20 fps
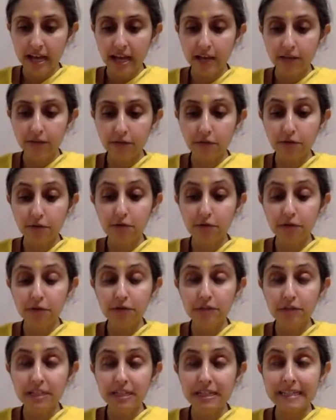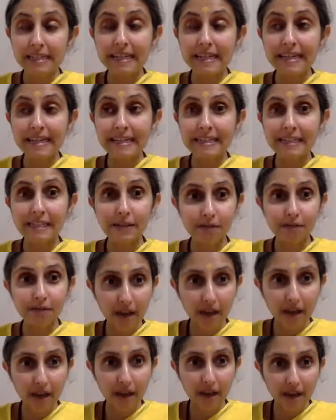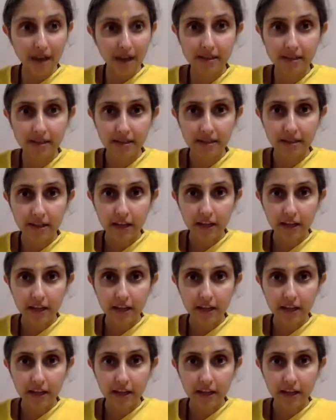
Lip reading: and for 15 days he fasted.